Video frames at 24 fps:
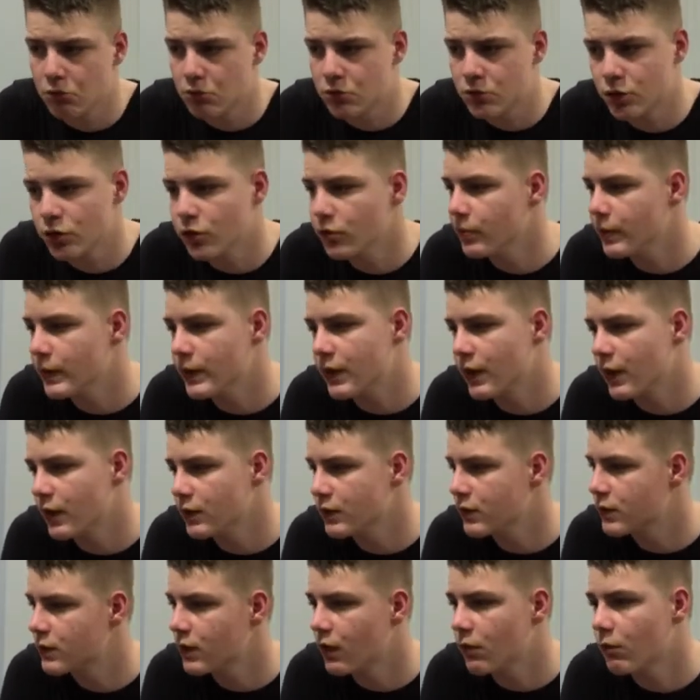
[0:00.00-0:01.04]
do
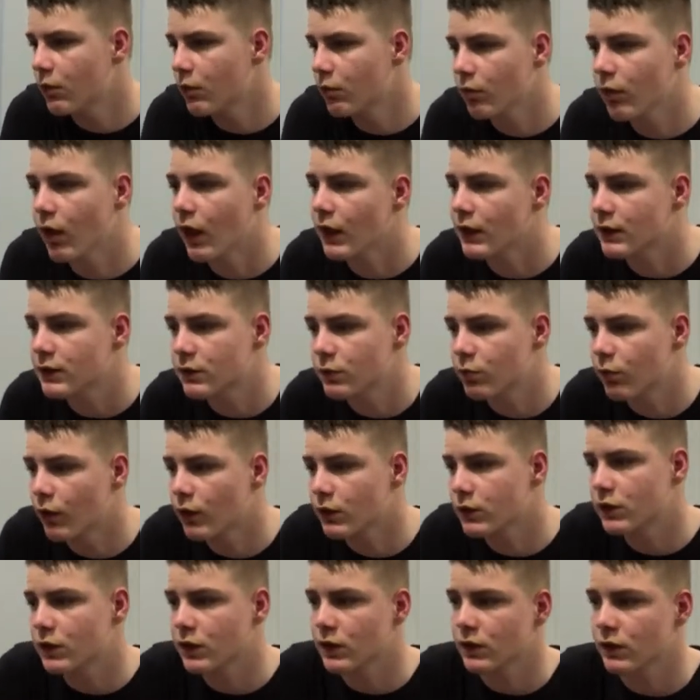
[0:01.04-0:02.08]
because someone likes
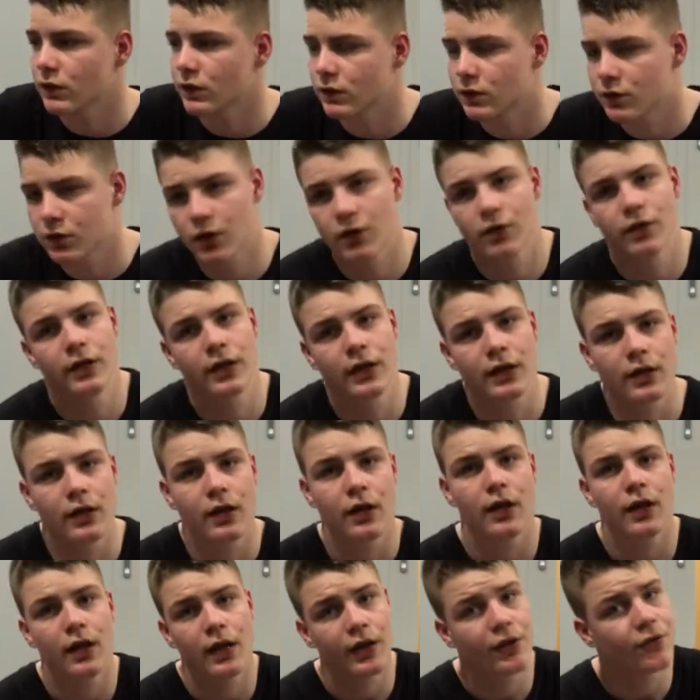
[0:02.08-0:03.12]
watching a certain thing.
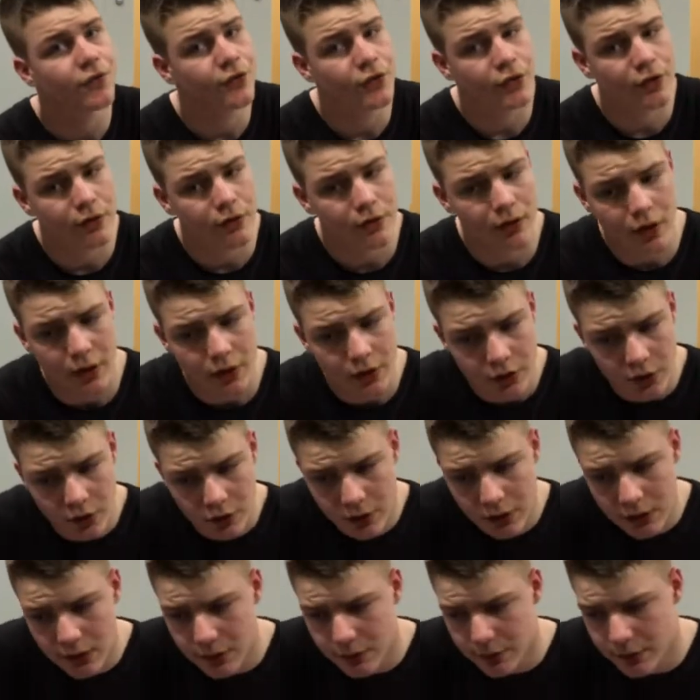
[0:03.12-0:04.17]
If you're
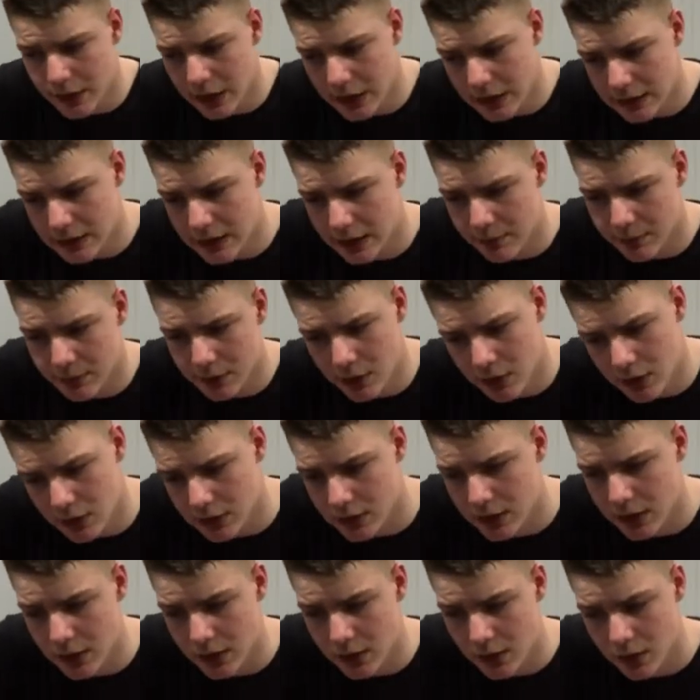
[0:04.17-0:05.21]
annoyed with that type of
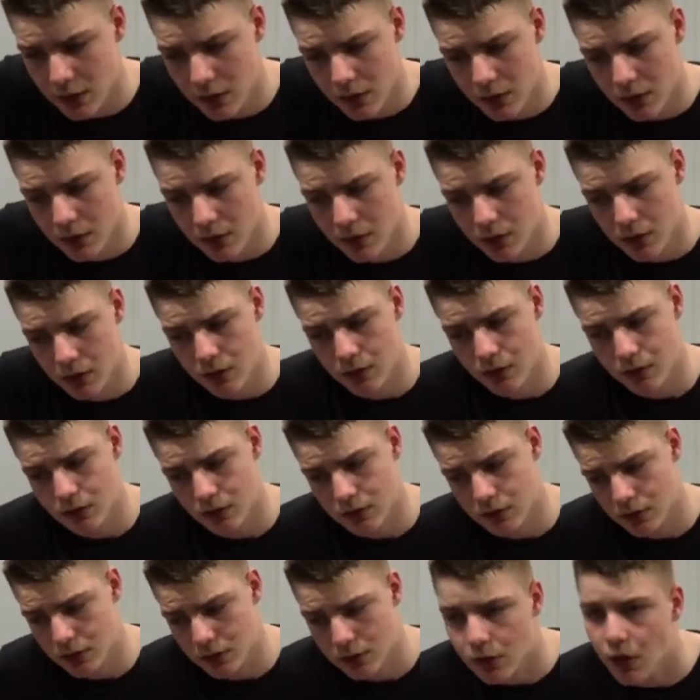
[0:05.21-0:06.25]
content,
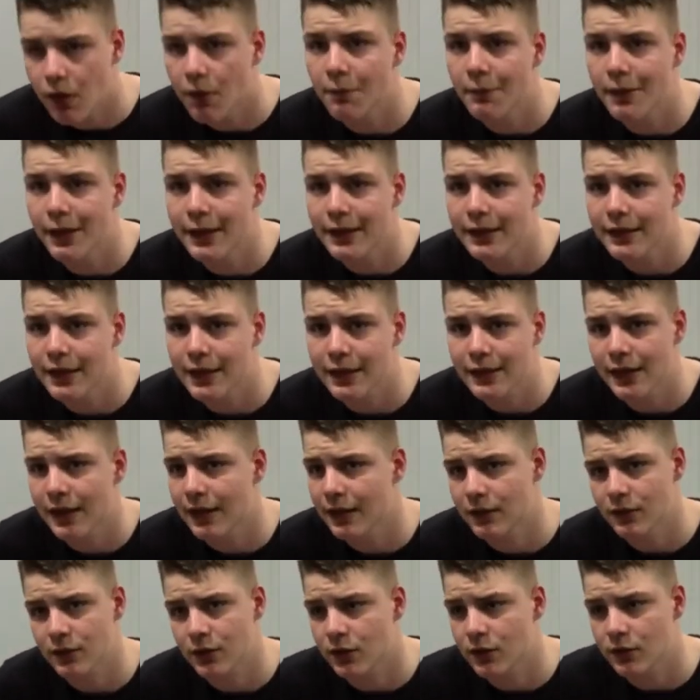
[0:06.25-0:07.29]
Stop making that
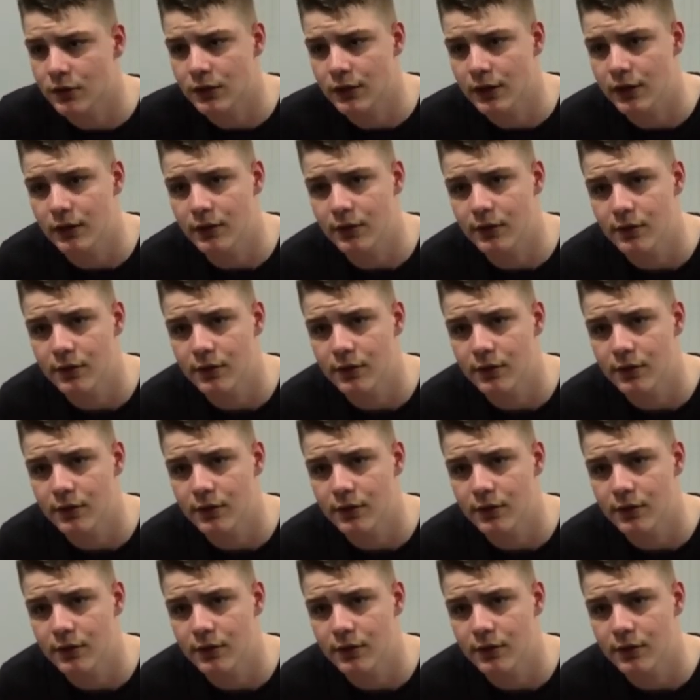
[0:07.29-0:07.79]
kind of content.